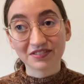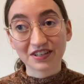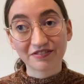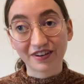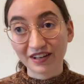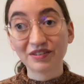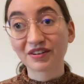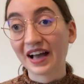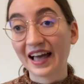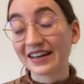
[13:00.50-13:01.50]
if I look
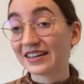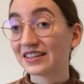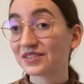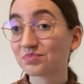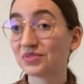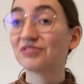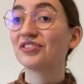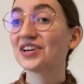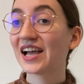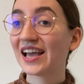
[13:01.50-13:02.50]
at it
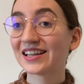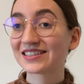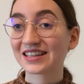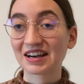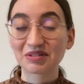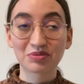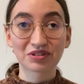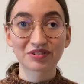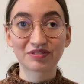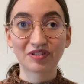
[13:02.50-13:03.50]
beforehand, I would
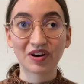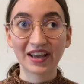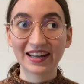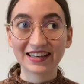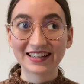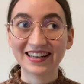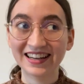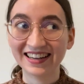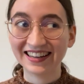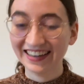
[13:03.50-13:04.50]
forget it.
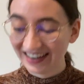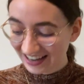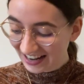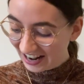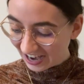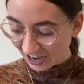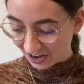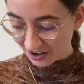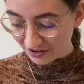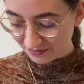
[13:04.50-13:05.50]

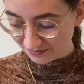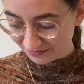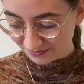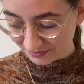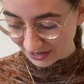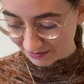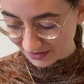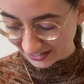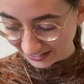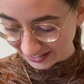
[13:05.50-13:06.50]
My
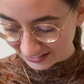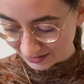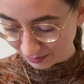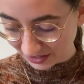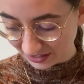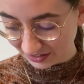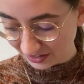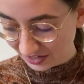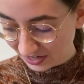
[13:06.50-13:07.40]
mind has been,